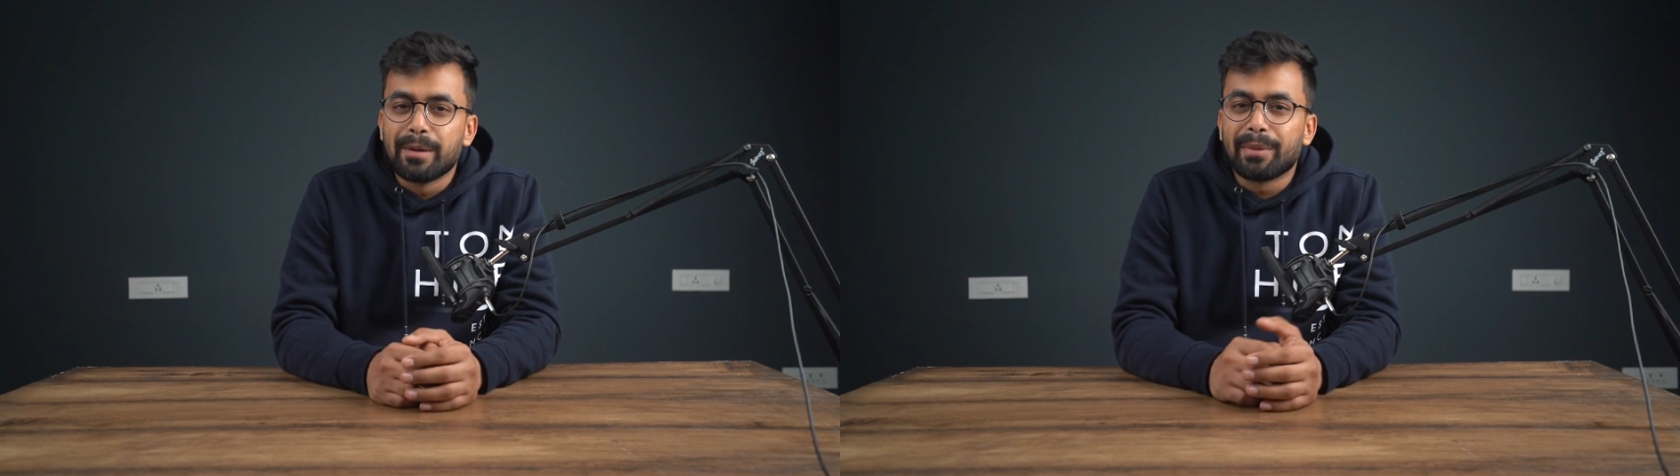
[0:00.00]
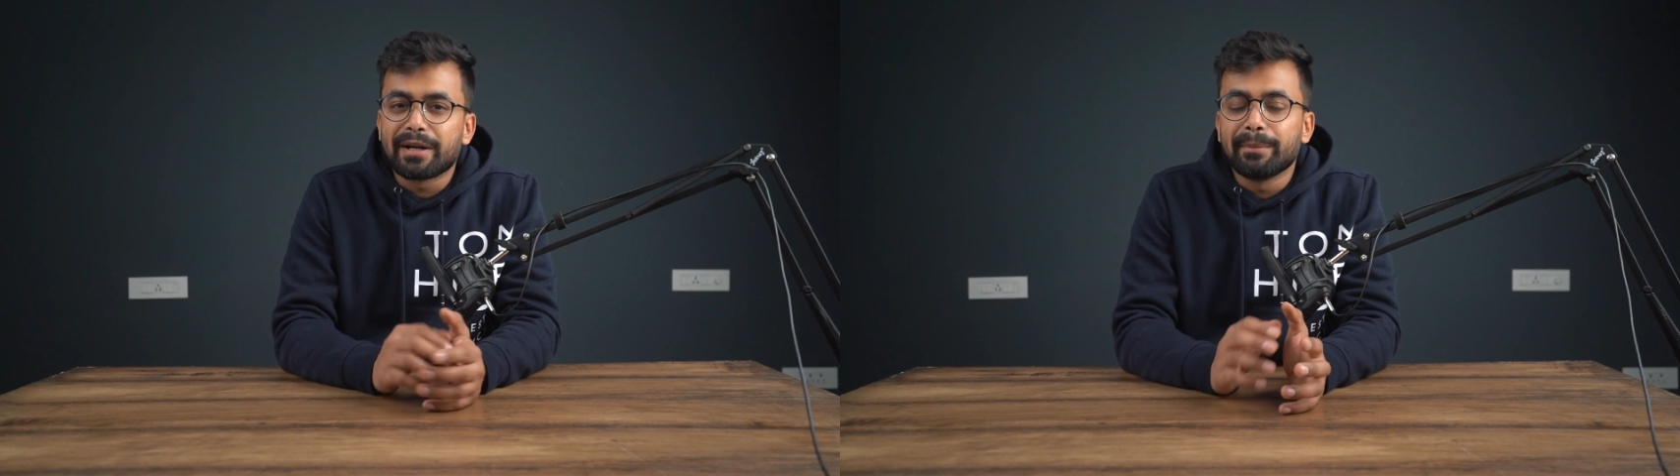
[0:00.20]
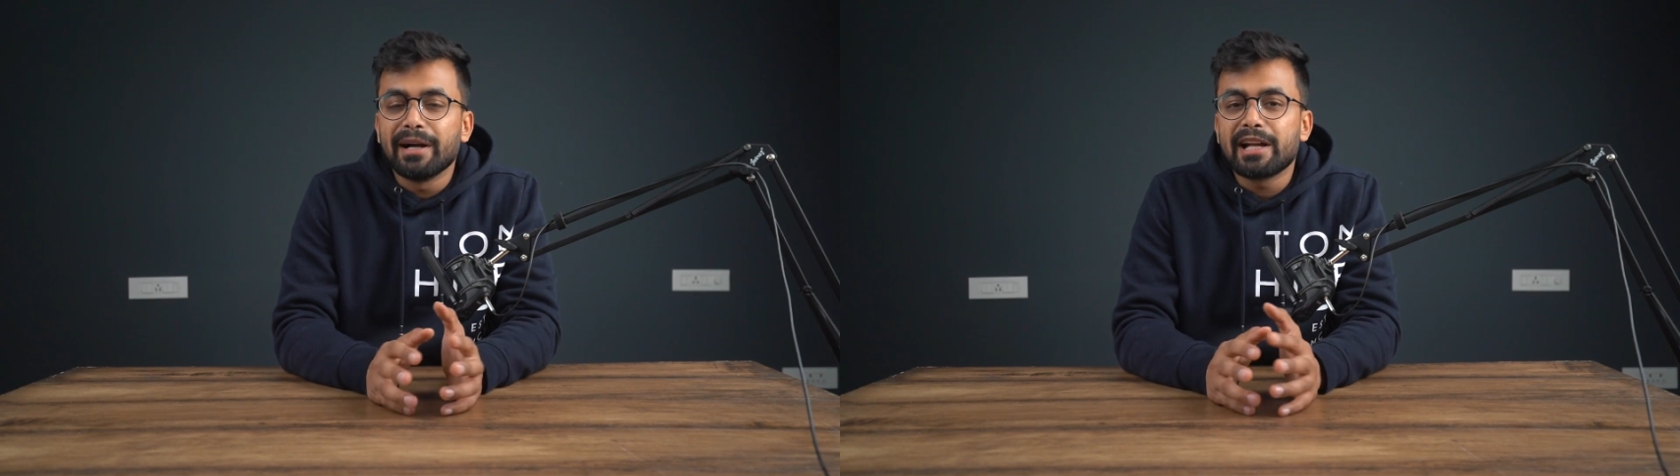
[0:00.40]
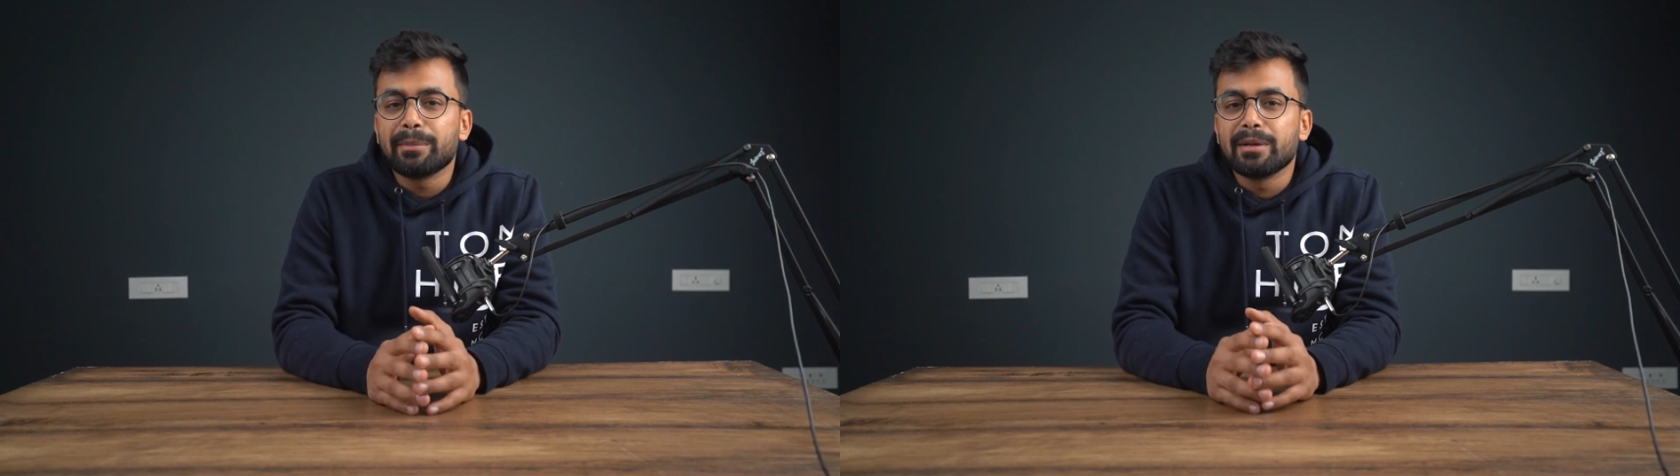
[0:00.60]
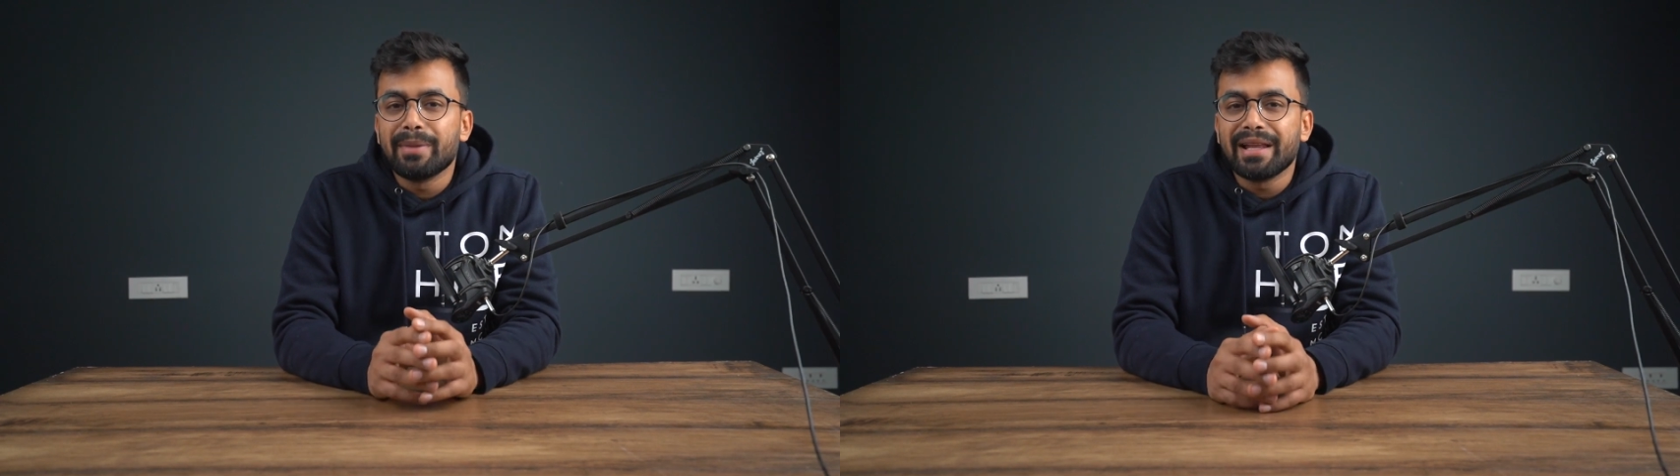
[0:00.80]
but
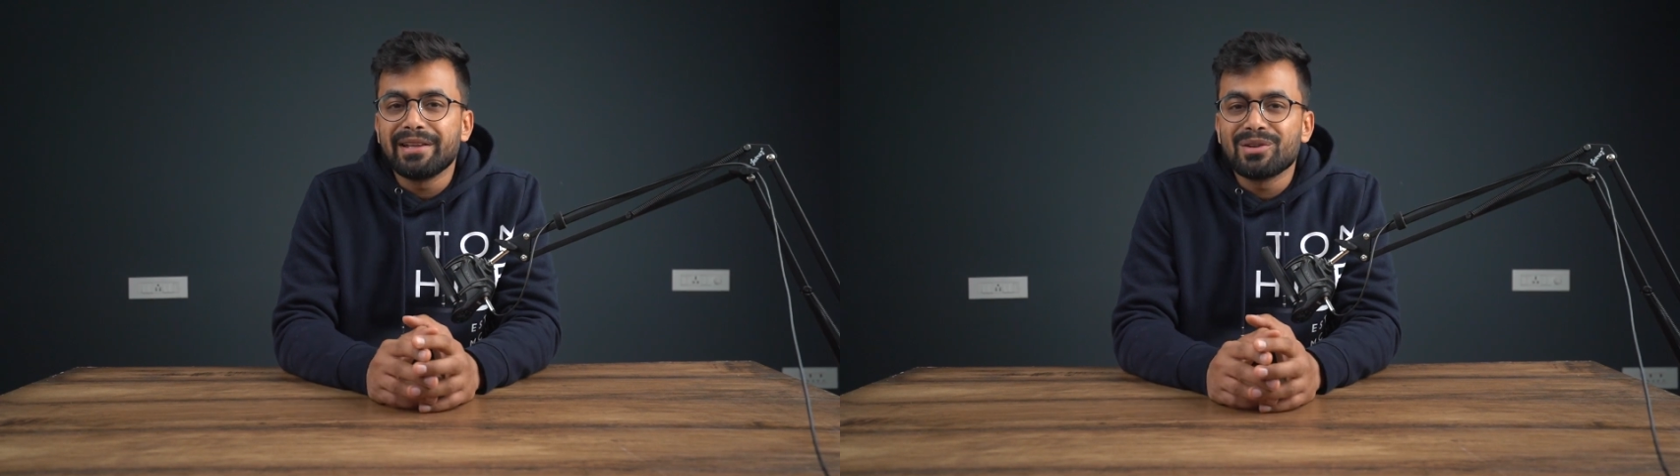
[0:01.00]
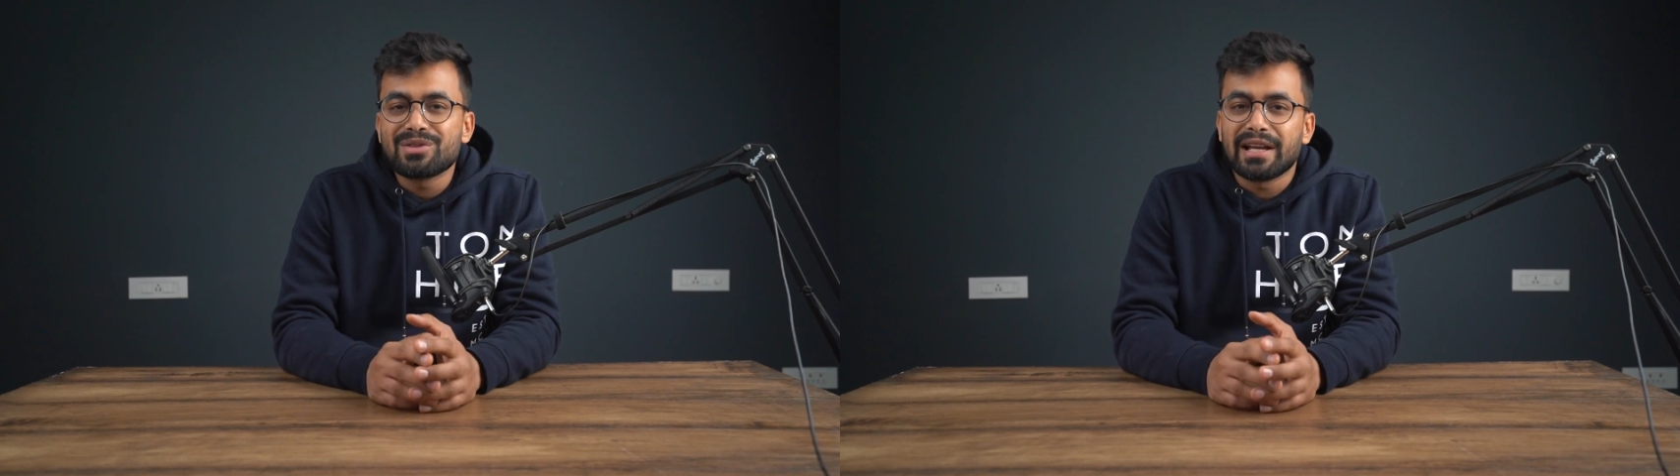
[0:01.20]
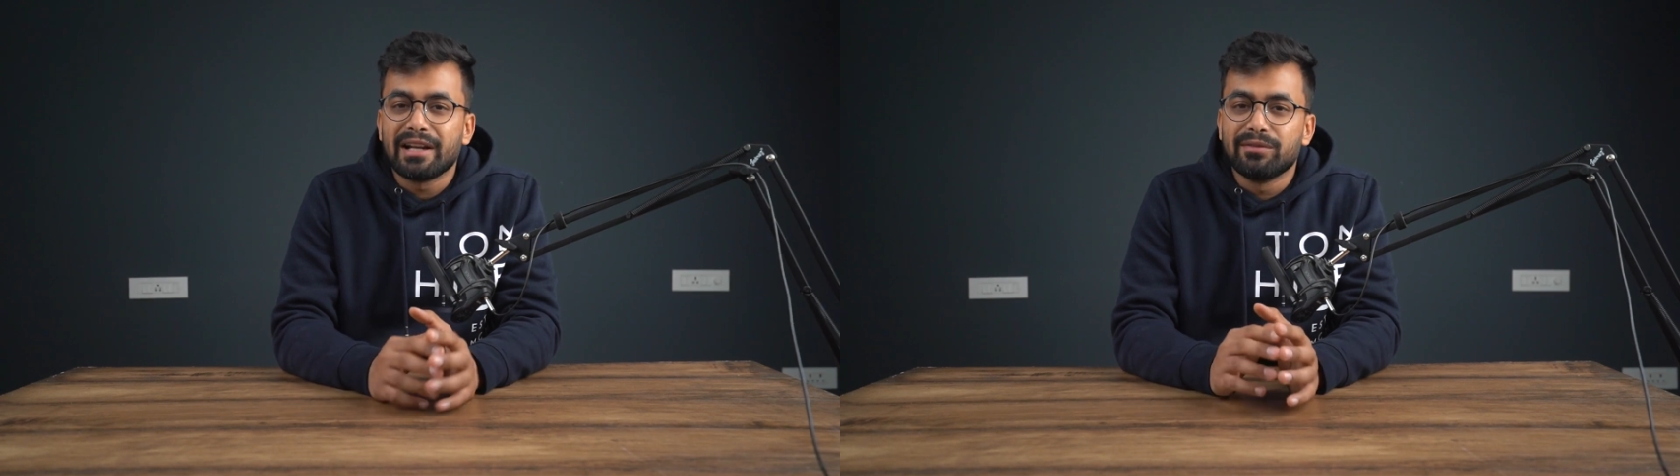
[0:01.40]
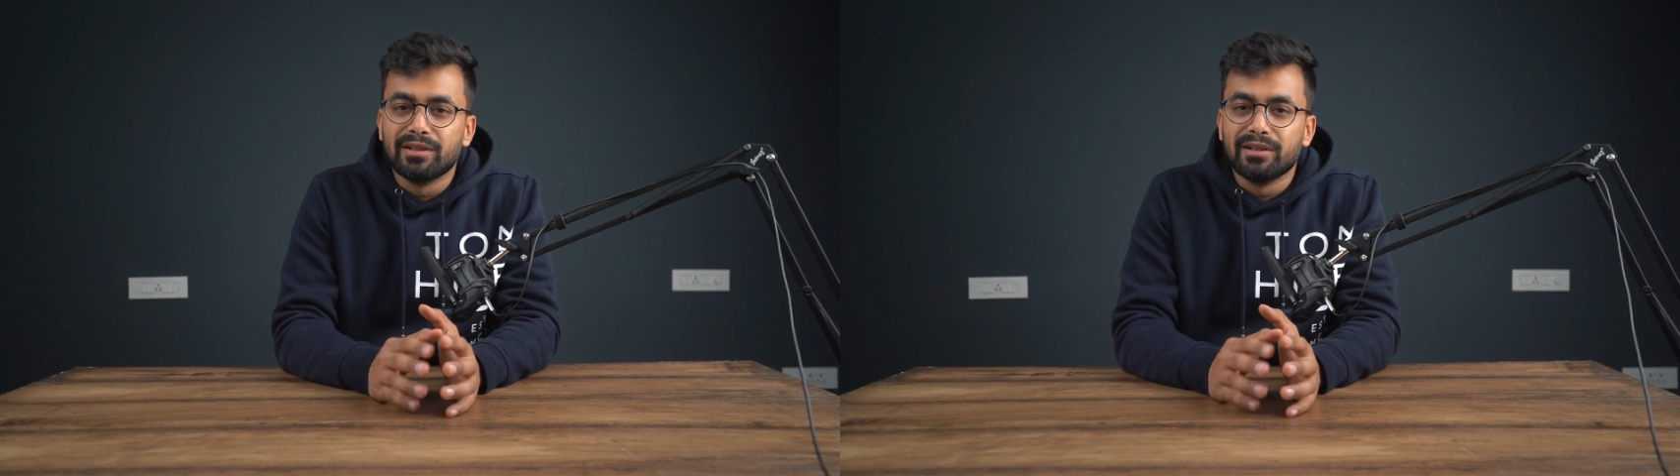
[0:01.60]
multiple menus and